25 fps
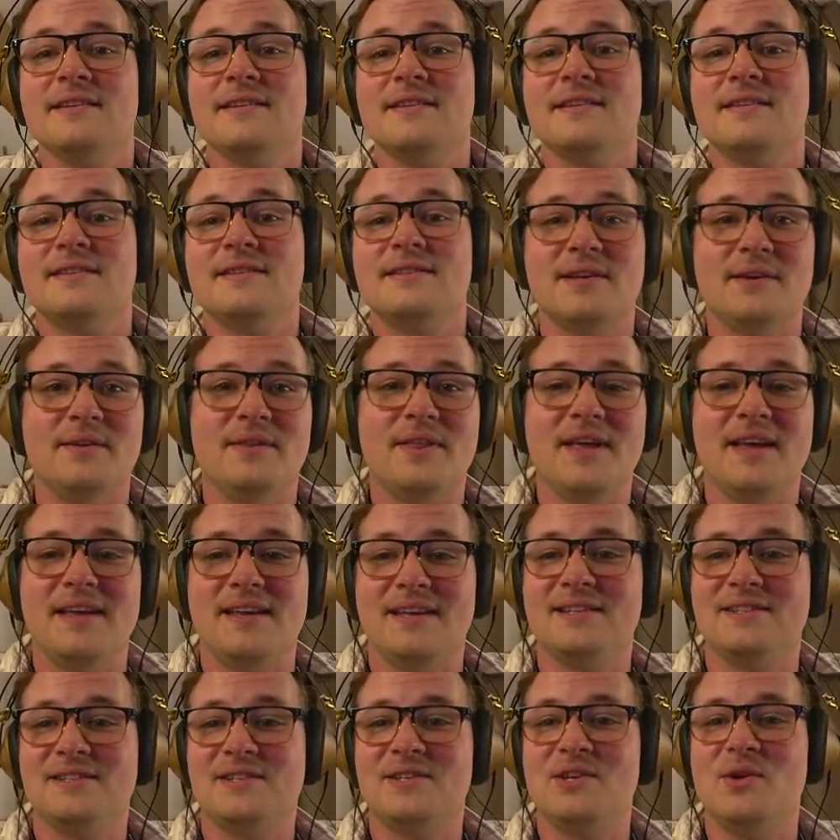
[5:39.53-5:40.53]
So that
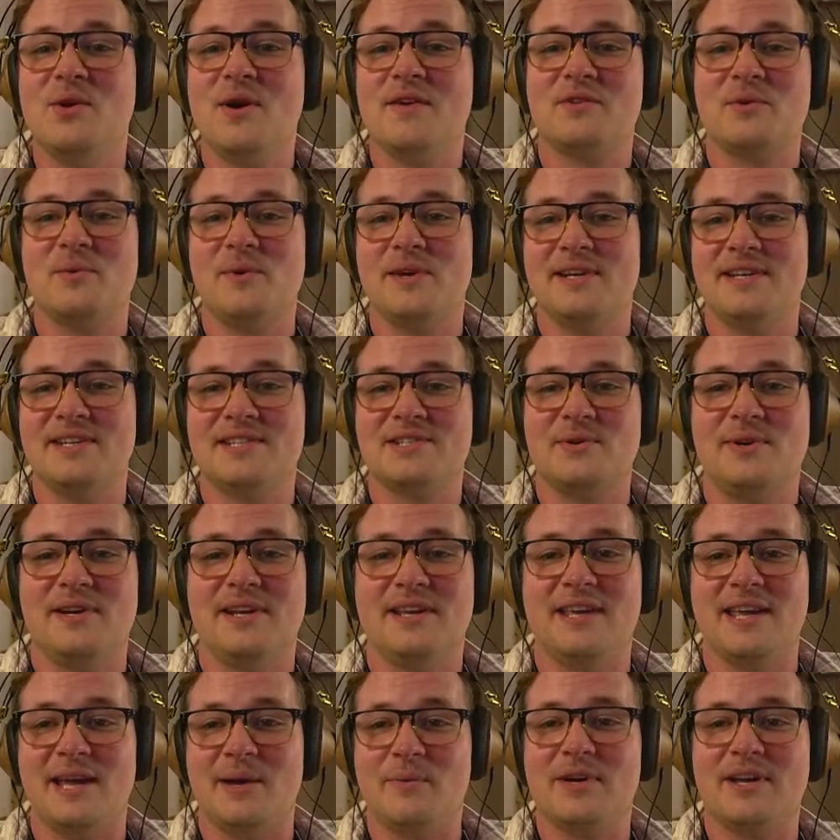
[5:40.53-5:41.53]
you have to witness
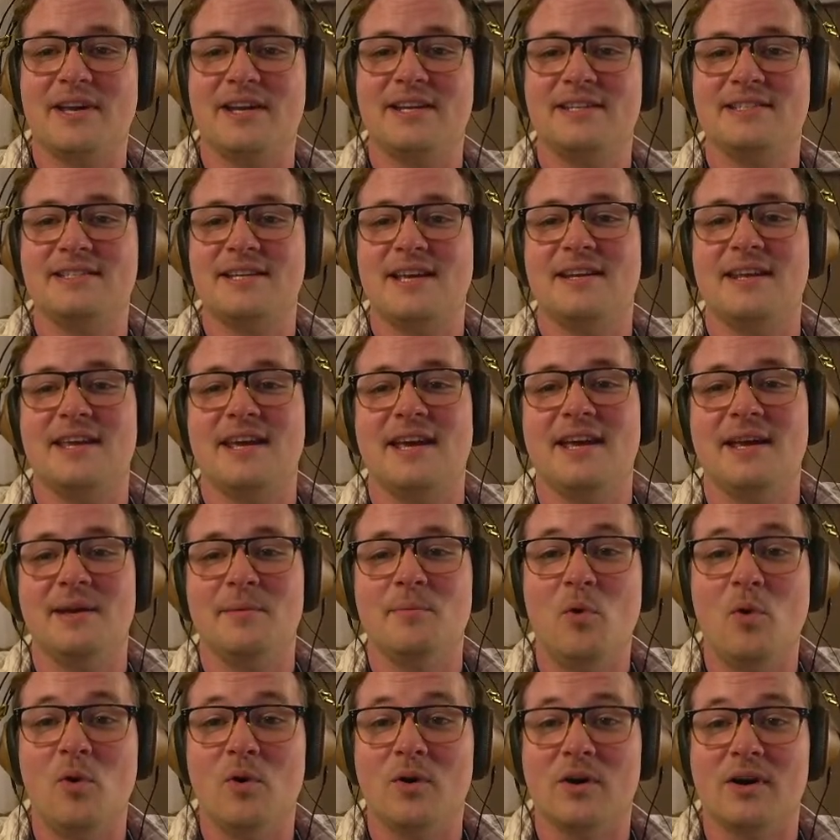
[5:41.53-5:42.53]
20k. We're getting 10k
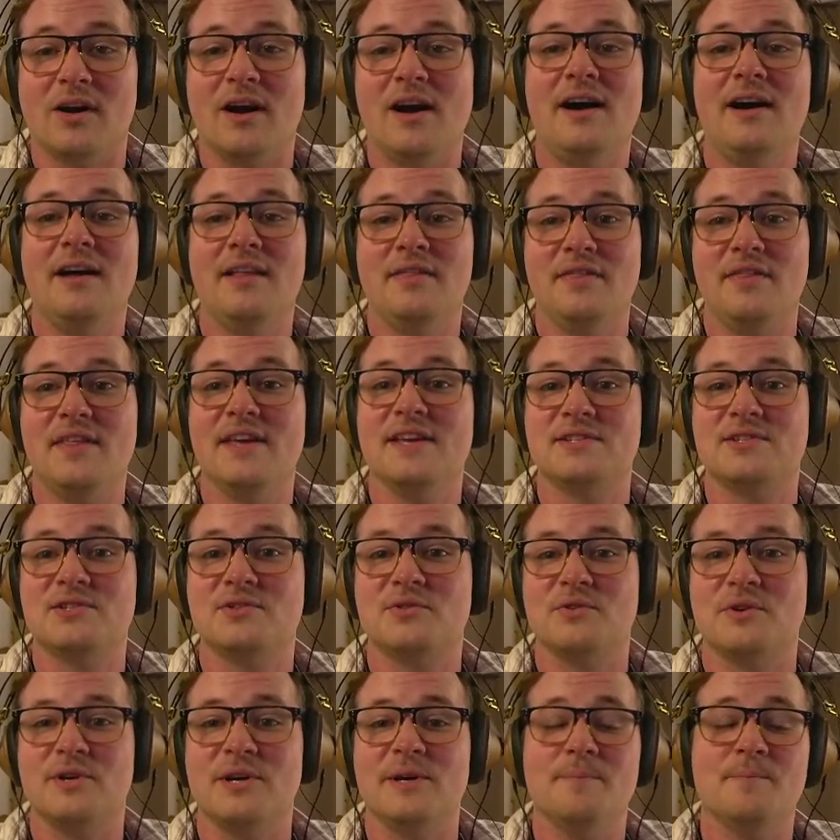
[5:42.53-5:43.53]
more on this
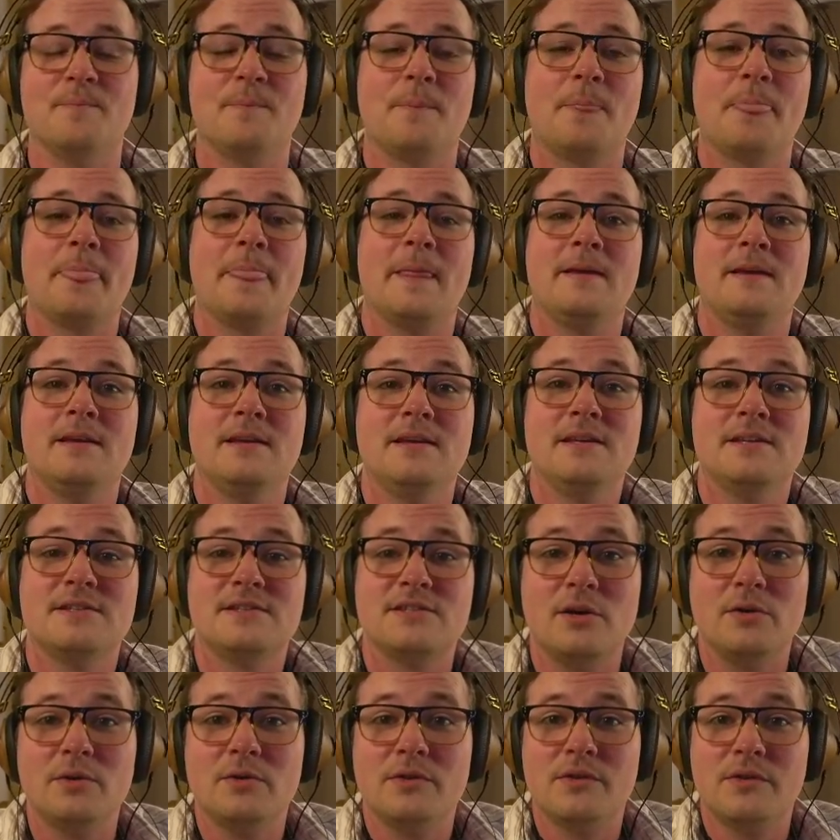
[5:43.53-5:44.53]
stream.
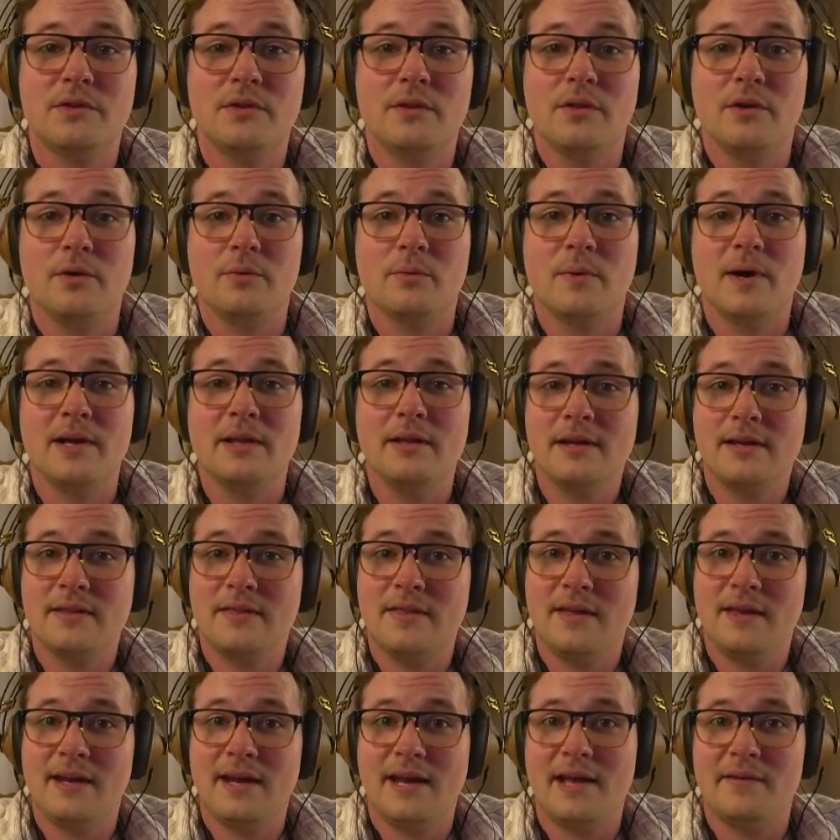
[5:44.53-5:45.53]
So the relic
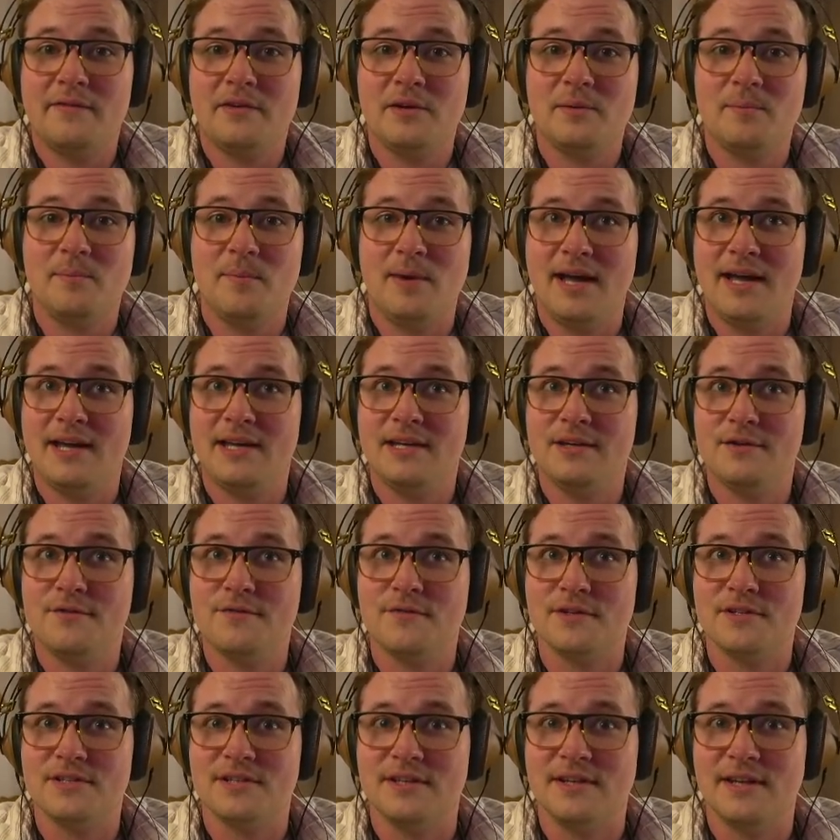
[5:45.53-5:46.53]
that I have in mind
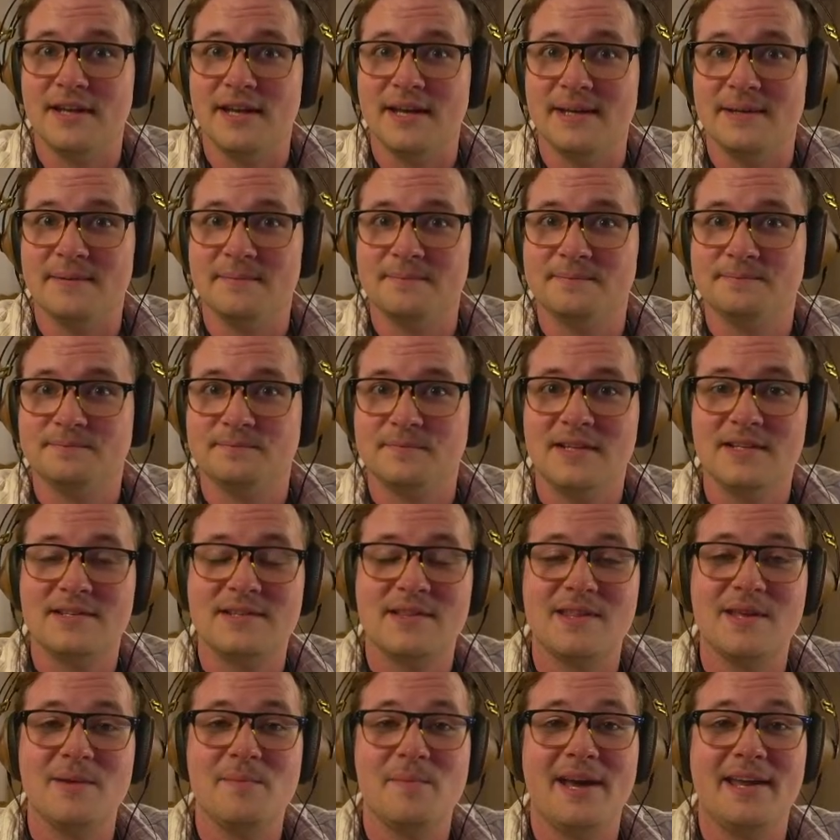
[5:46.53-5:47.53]
for today is
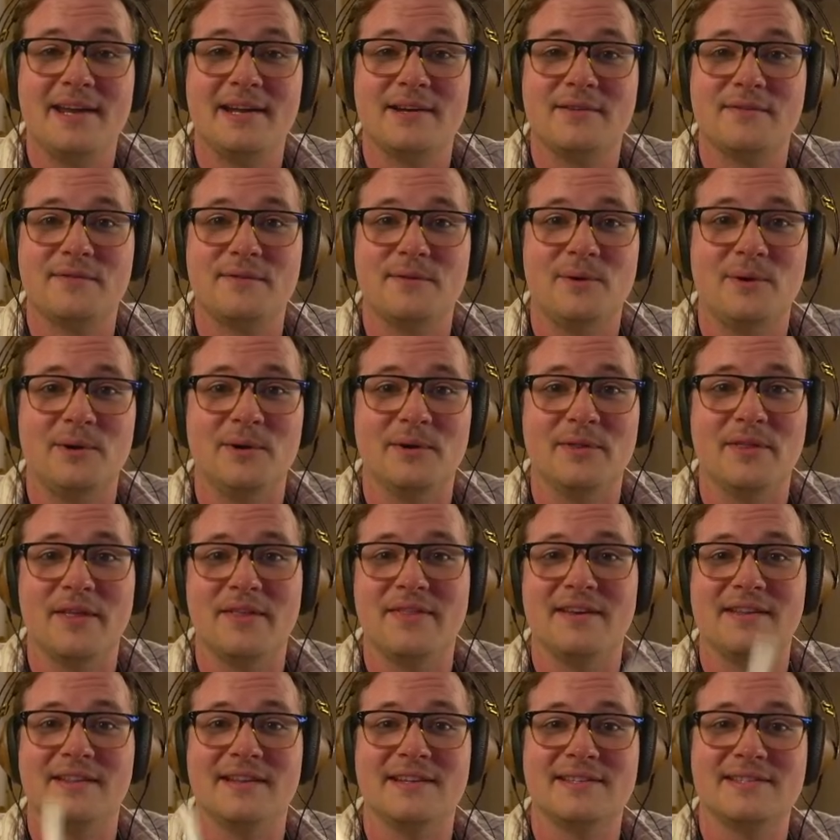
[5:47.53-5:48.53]
thematic for the
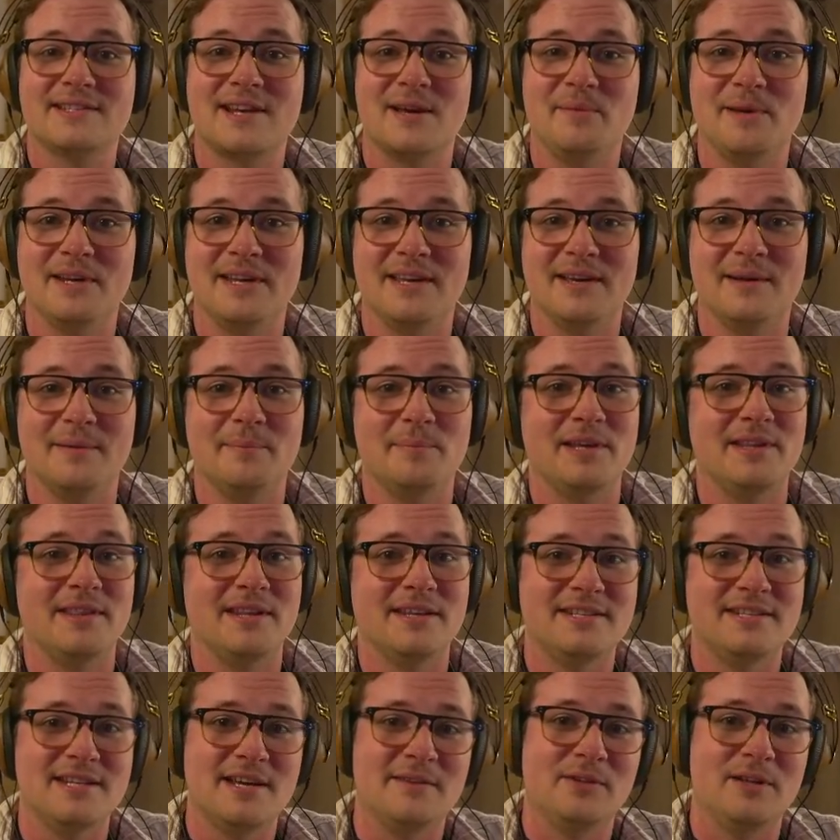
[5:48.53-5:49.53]
thing that's coming up in the
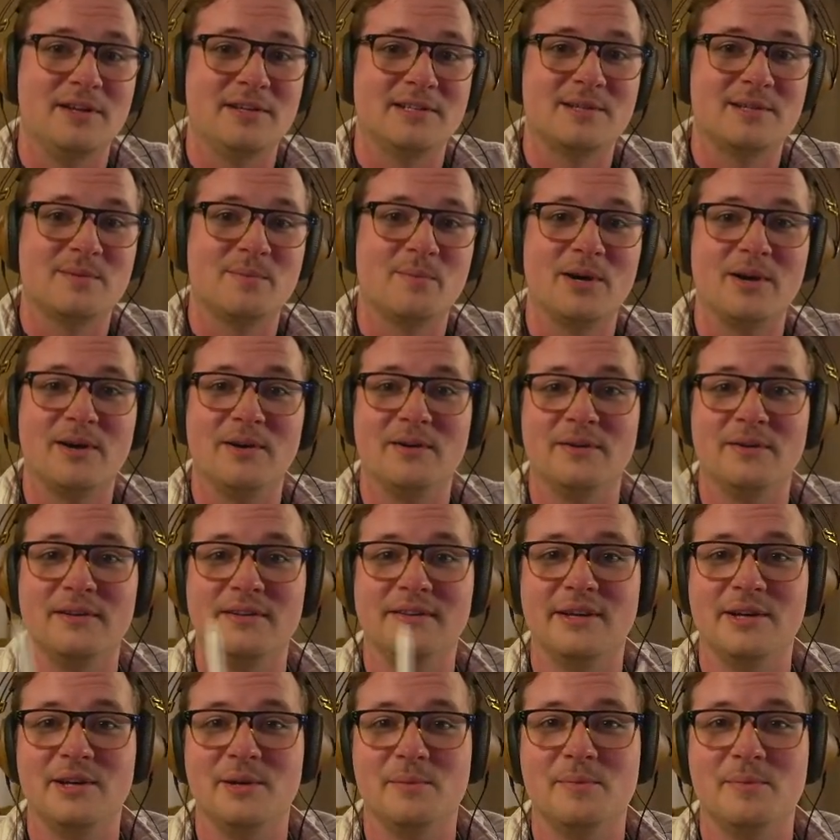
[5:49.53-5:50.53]
devlog tomorrow. A
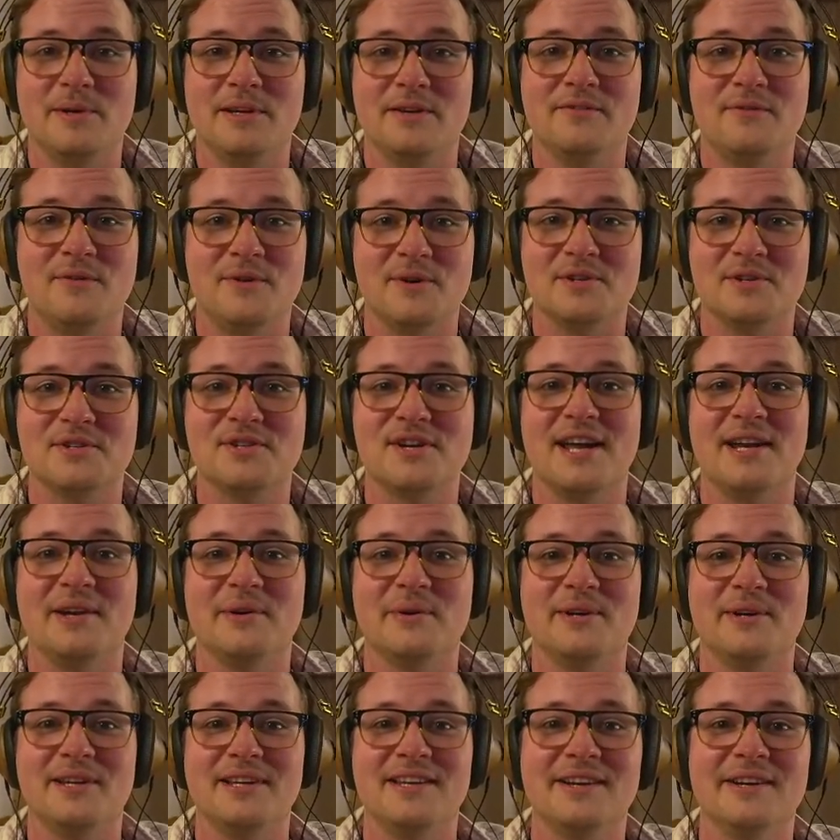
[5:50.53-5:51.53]
little bit of
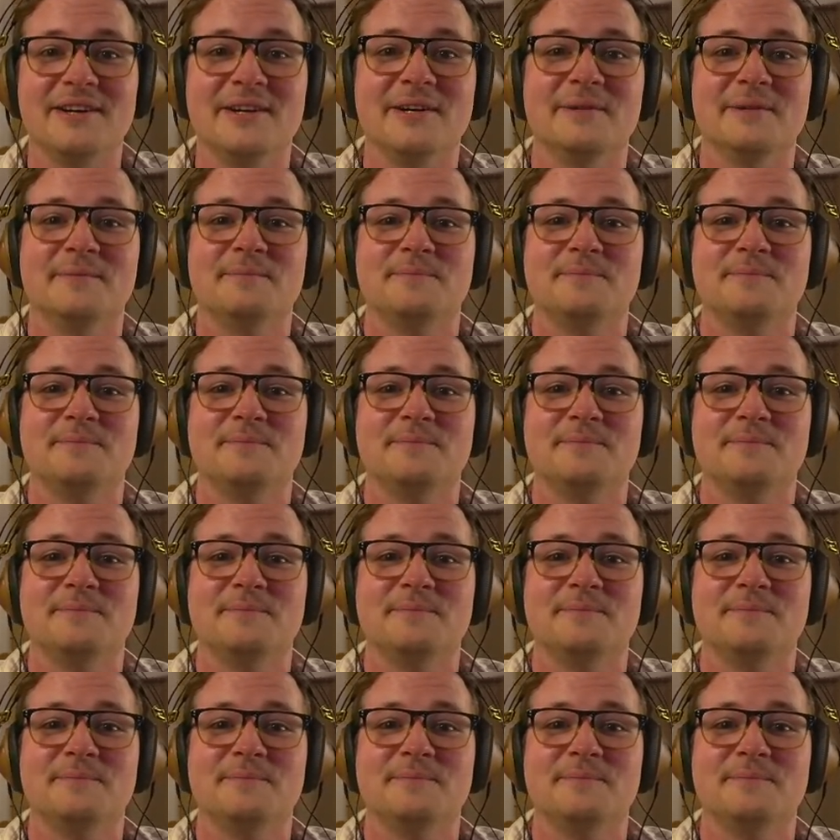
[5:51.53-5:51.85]
foreshadowing here.